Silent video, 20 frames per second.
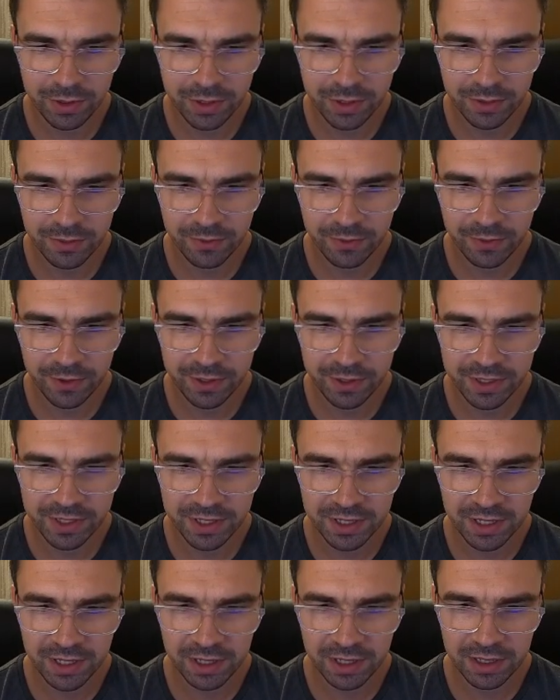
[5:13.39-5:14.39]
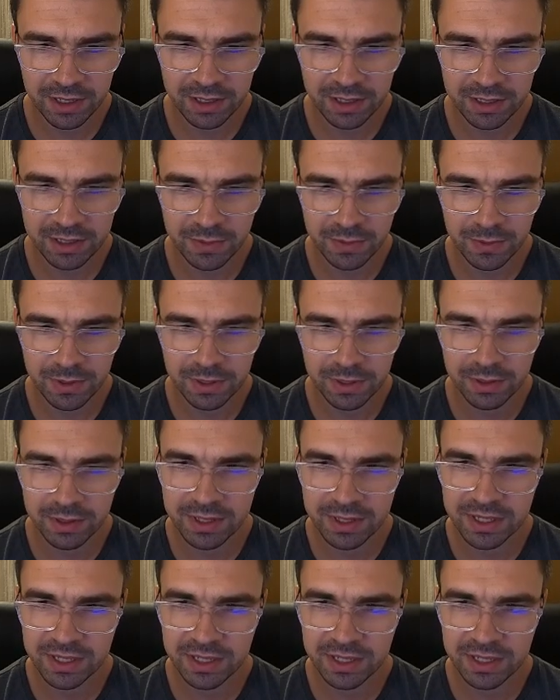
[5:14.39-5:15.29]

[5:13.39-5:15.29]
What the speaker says: So first thing is we need to